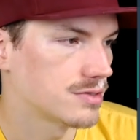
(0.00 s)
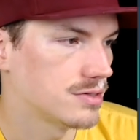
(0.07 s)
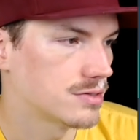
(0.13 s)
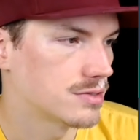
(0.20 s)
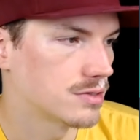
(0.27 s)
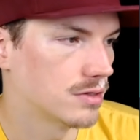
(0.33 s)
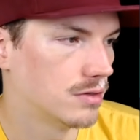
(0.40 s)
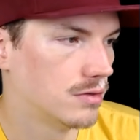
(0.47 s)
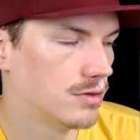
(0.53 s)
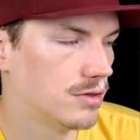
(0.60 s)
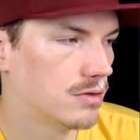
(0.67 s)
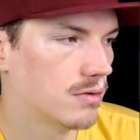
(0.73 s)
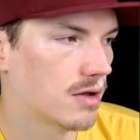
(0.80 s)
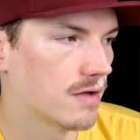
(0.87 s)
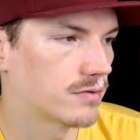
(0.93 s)
So you don't
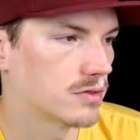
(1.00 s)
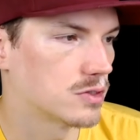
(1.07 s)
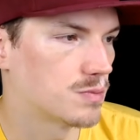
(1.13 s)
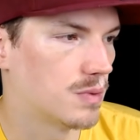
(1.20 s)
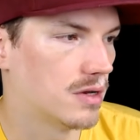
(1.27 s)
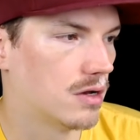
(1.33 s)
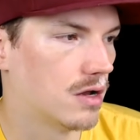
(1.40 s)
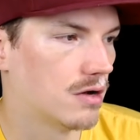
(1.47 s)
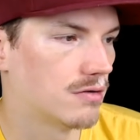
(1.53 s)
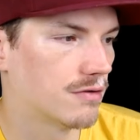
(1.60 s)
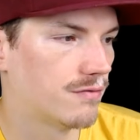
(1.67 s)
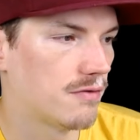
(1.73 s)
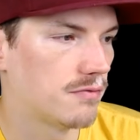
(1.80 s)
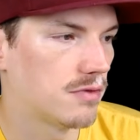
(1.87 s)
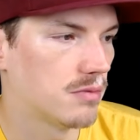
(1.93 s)
have to spend
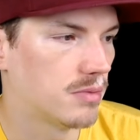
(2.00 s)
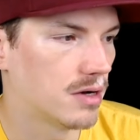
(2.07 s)
$150